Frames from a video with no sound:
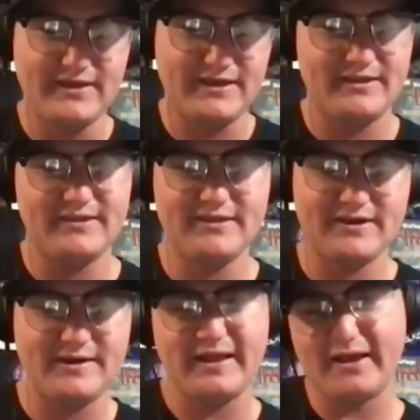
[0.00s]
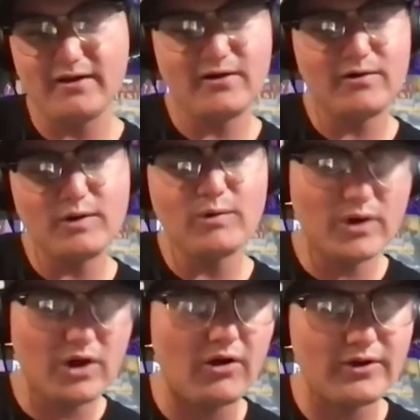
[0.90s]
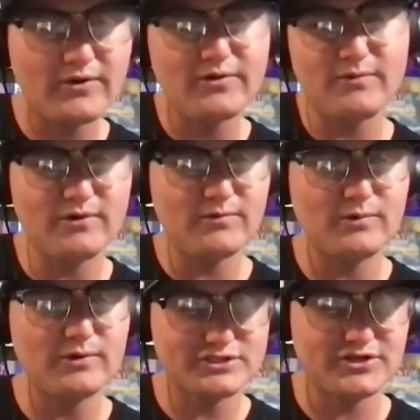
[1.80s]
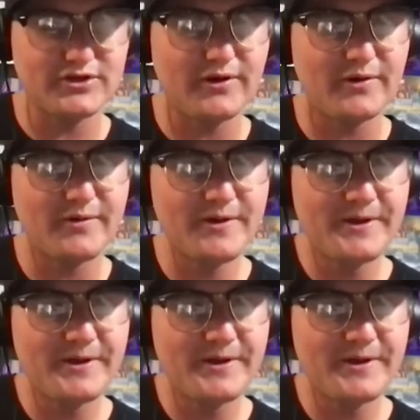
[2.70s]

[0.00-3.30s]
They, they're going to like, oh, well, we'll call you. We'll, we'll let you know,